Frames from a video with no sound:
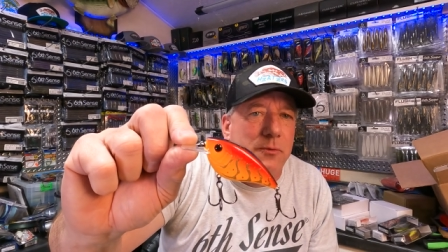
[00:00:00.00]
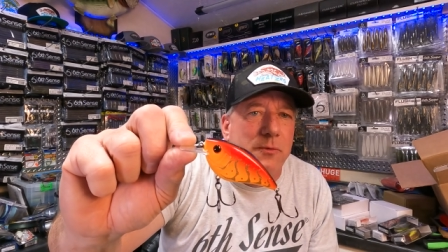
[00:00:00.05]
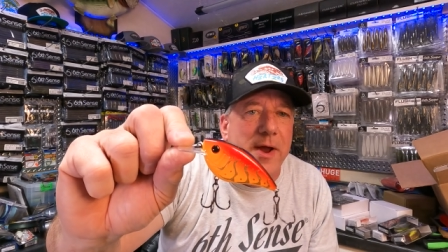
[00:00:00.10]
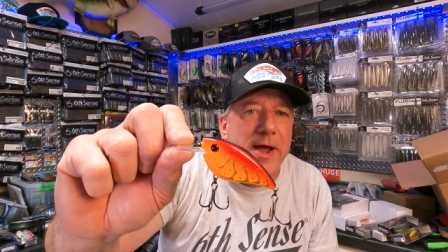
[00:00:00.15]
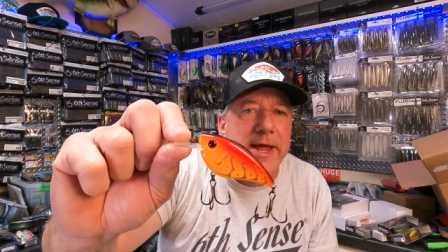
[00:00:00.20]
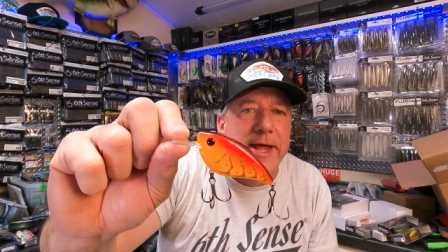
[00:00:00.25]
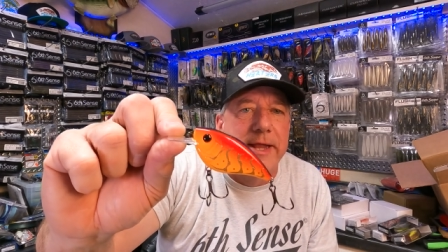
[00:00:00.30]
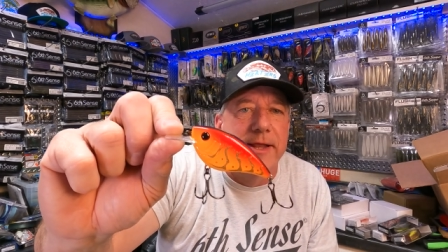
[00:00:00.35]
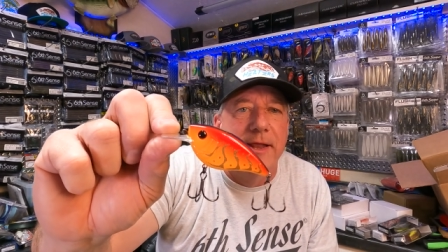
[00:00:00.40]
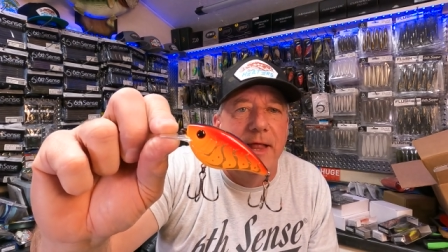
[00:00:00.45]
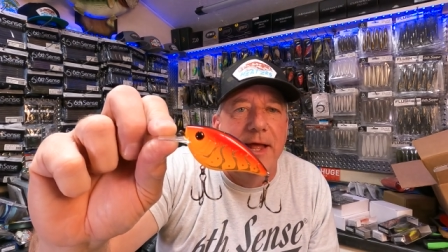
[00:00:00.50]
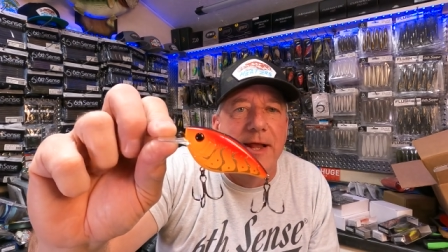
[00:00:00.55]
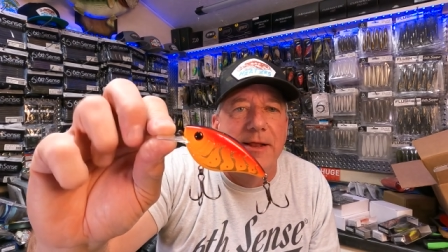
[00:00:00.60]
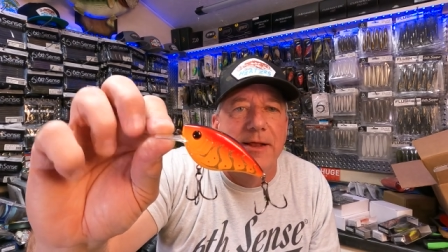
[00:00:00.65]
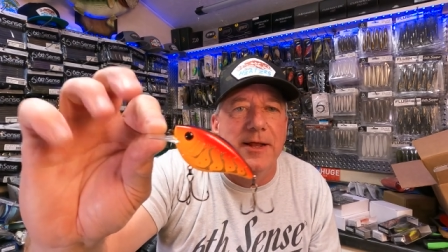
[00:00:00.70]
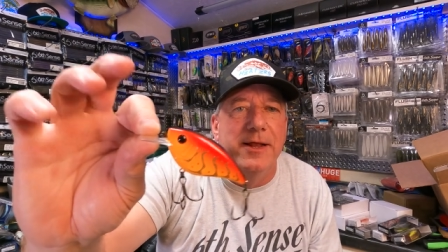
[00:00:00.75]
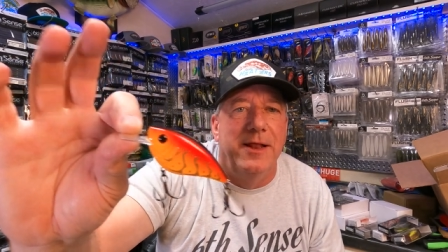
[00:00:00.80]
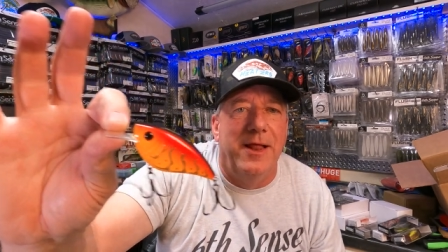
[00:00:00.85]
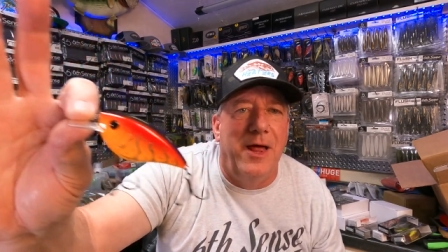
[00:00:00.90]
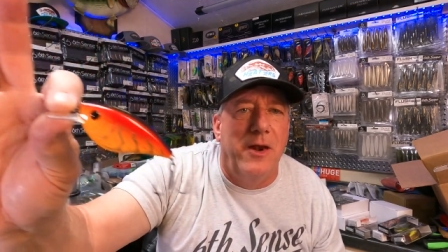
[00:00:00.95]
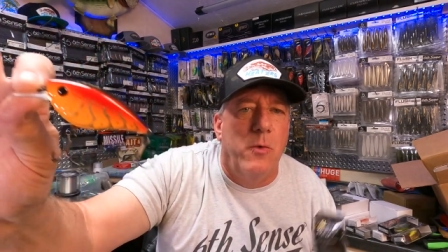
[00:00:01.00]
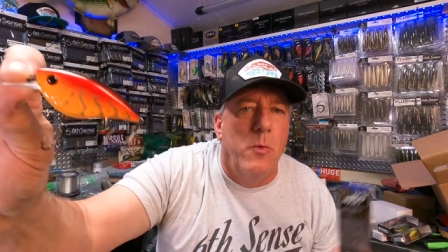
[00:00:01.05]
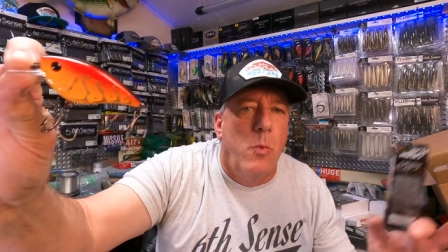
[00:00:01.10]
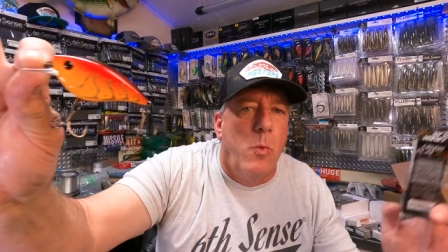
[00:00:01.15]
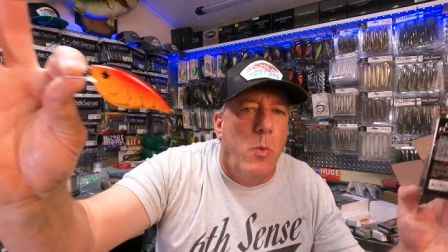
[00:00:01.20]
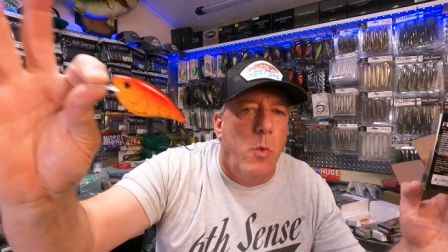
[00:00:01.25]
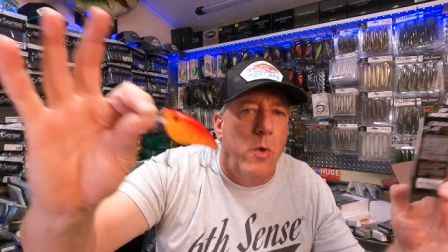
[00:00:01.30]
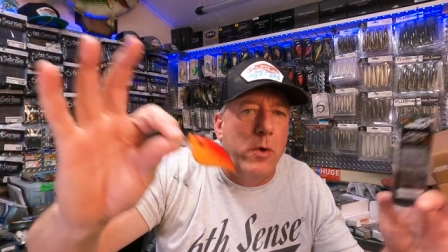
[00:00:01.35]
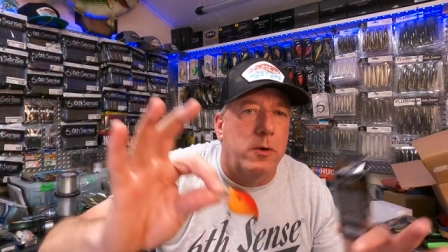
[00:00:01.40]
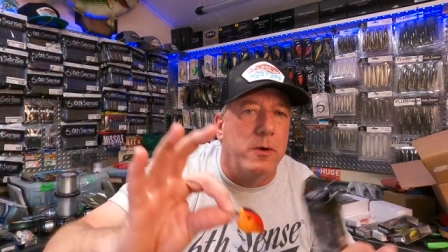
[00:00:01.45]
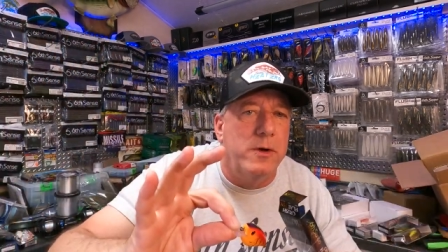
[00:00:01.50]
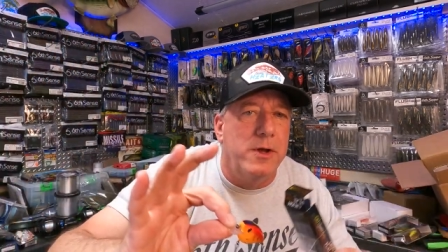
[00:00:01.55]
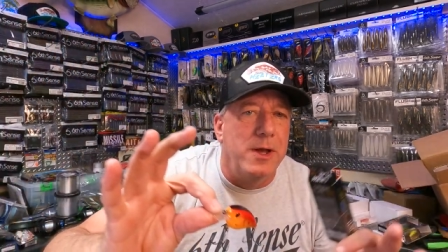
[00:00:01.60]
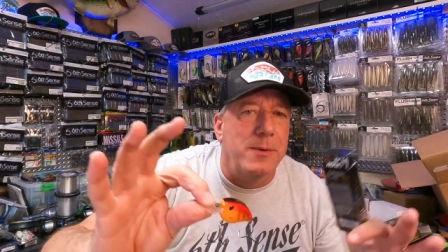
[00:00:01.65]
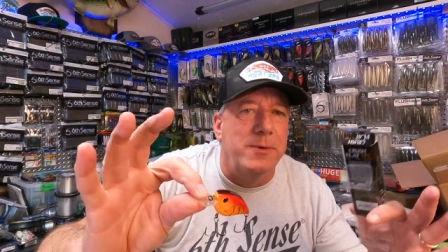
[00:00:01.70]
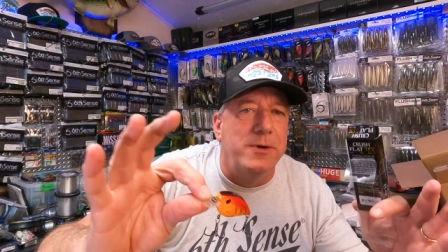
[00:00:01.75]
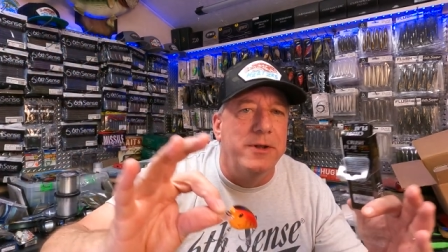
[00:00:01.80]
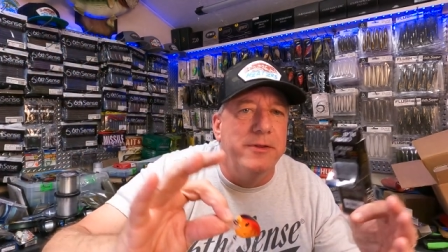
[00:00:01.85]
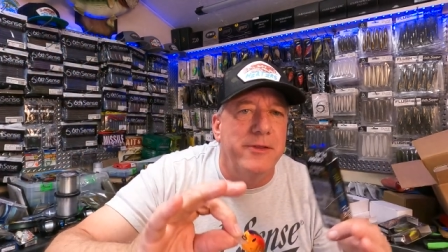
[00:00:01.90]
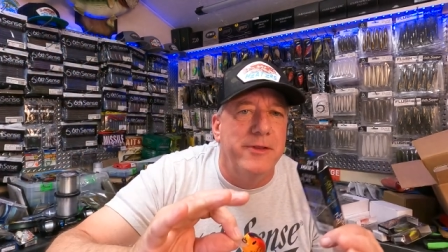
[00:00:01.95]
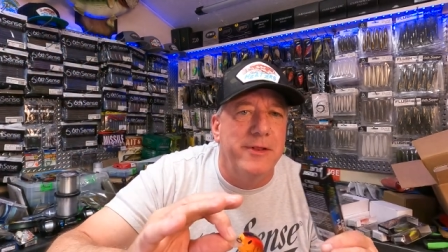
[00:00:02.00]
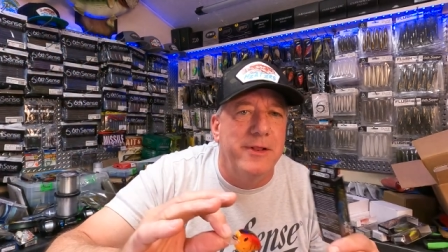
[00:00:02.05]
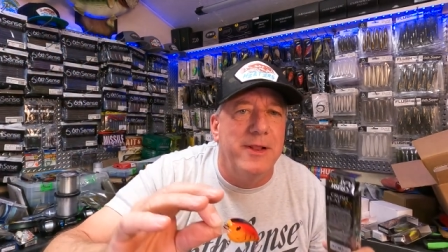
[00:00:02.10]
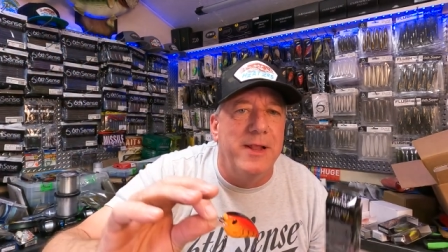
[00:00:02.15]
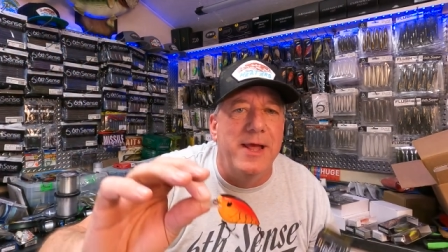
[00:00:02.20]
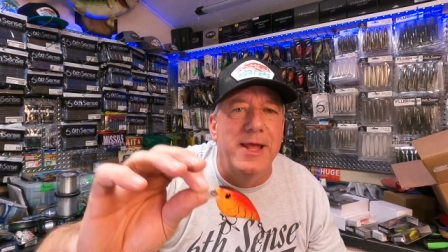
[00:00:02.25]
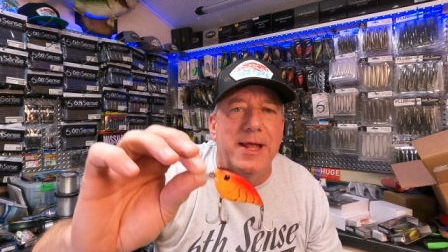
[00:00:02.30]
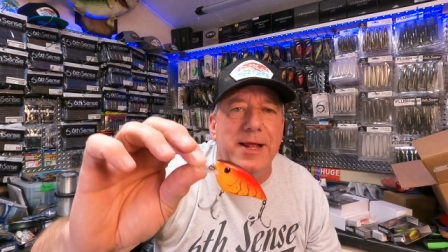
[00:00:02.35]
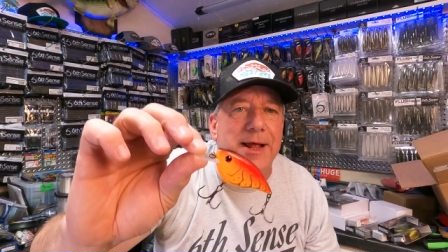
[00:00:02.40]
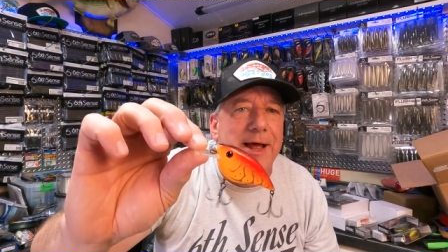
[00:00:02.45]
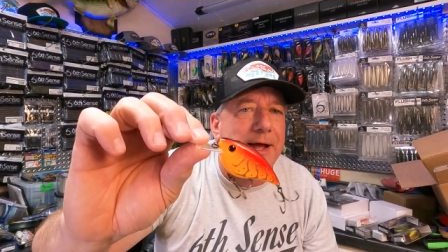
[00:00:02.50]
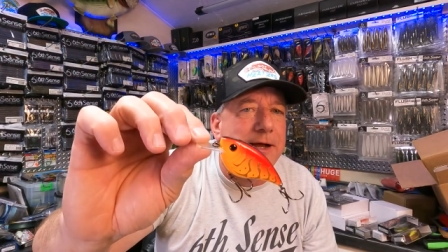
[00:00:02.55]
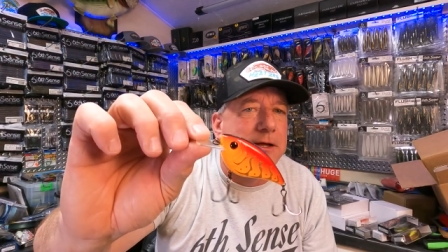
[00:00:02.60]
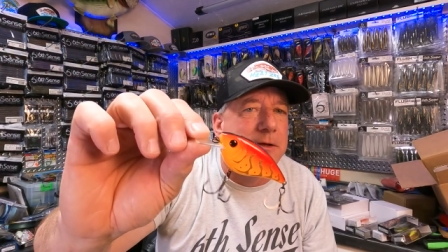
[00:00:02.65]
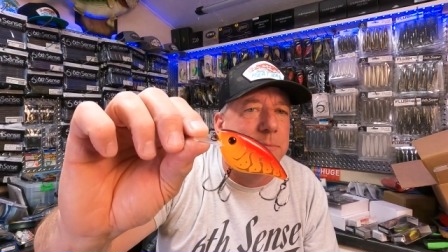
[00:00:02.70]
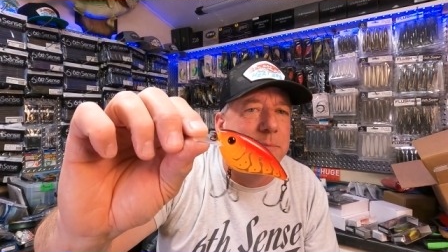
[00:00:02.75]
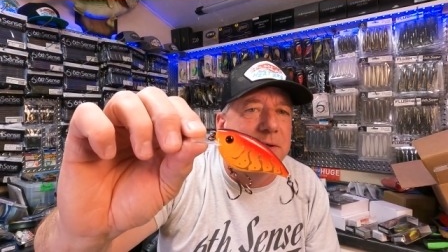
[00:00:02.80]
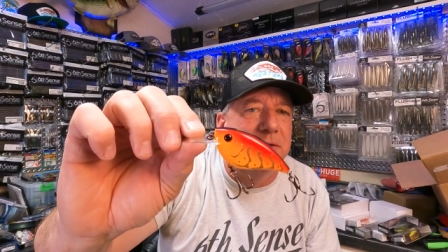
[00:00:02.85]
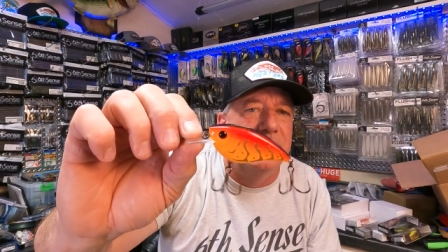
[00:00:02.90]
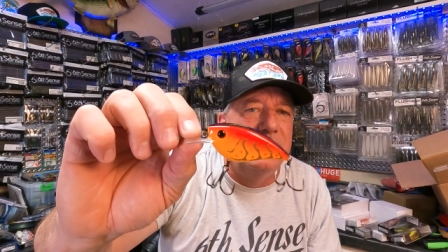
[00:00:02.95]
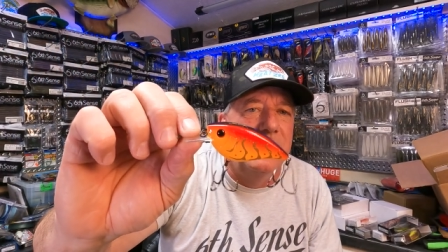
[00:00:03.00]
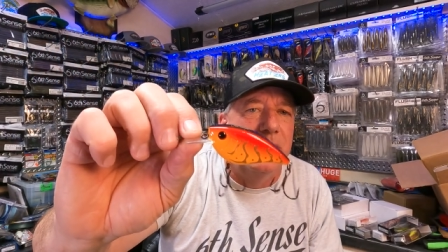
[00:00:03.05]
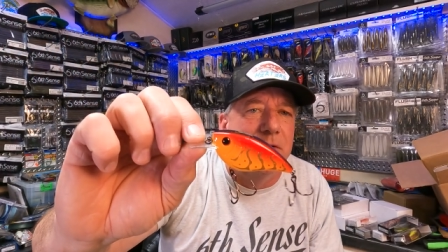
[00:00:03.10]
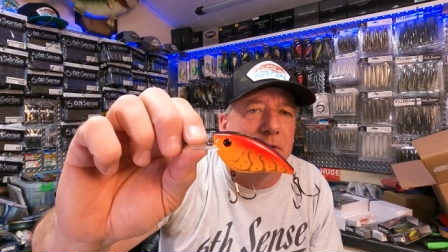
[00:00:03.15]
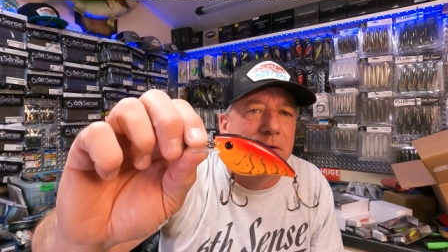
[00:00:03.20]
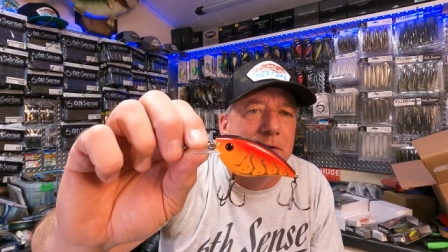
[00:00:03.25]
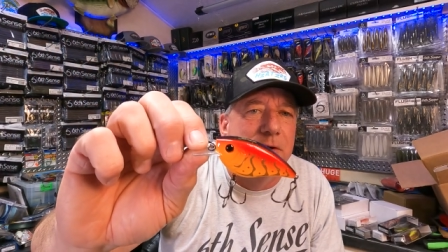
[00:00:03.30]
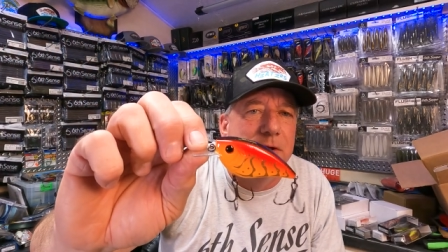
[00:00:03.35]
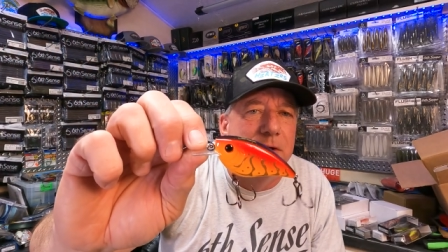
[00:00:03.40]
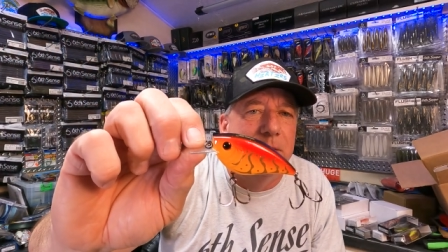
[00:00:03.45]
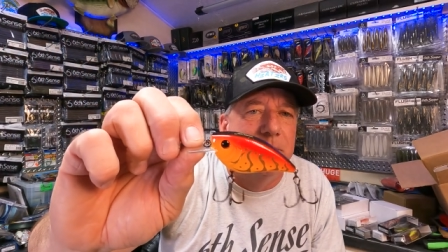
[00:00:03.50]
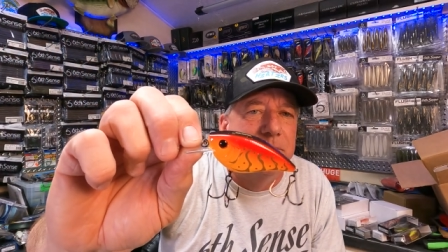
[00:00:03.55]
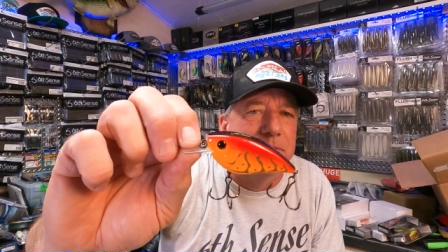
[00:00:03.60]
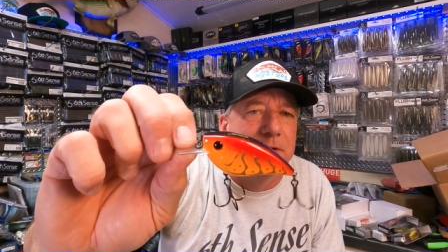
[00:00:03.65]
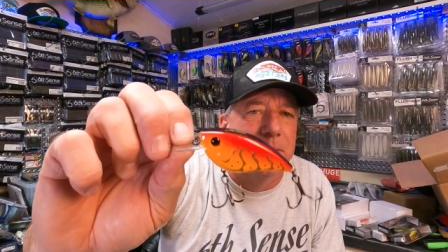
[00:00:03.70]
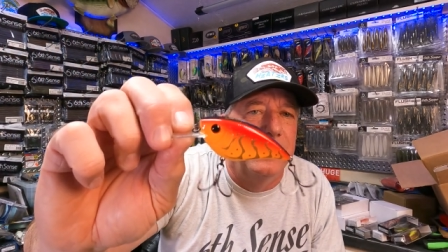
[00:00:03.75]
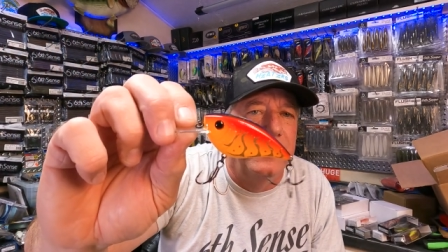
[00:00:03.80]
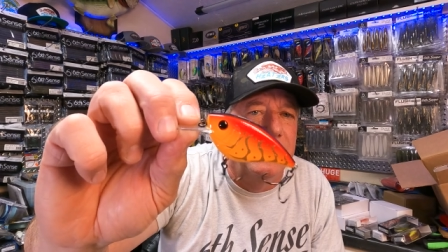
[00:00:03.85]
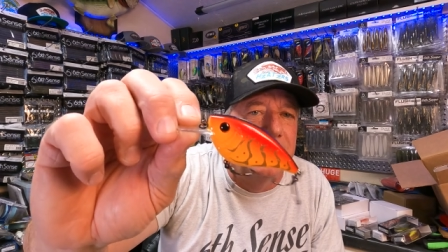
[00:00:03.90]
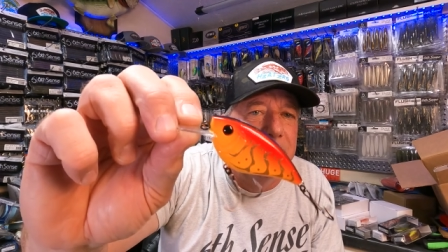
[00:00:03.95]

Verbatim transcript: rain lately, a lot of water coming into the lake. That could be stirring up some